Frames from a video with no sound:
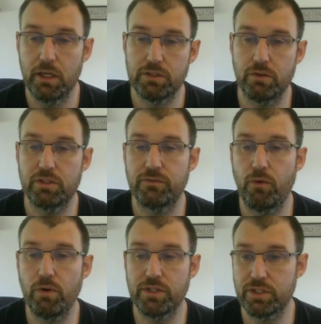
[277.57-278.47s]
So he's
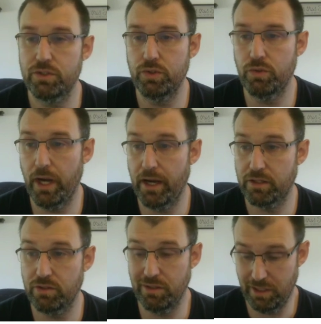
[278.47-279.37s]
forced to
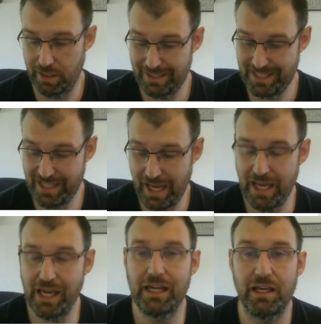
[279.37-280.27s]
actually
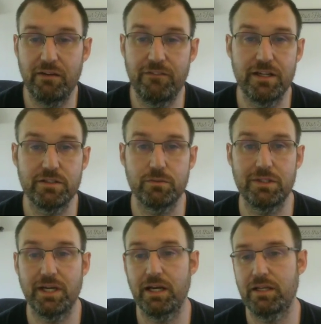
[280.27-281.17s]
take. If he doesn't
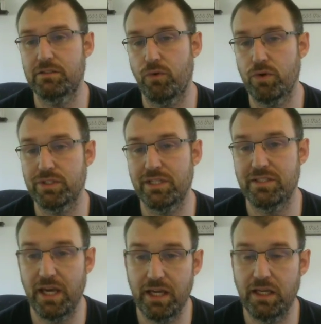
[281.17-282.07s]
resign, he's forced to
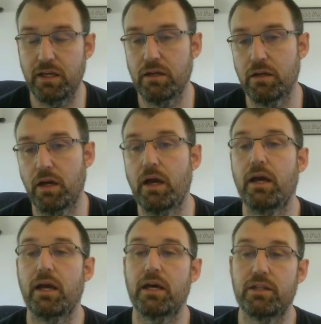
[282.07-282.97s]
take here,
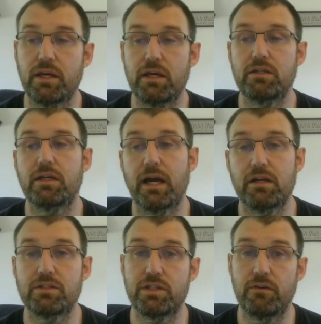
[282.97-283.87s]
and then you got
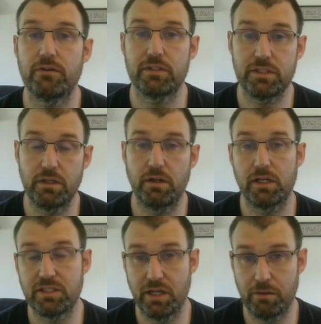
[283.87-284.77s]
yourself still
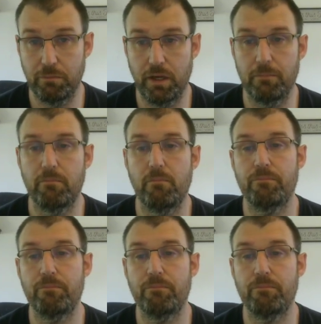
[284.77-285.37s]
a checkmate.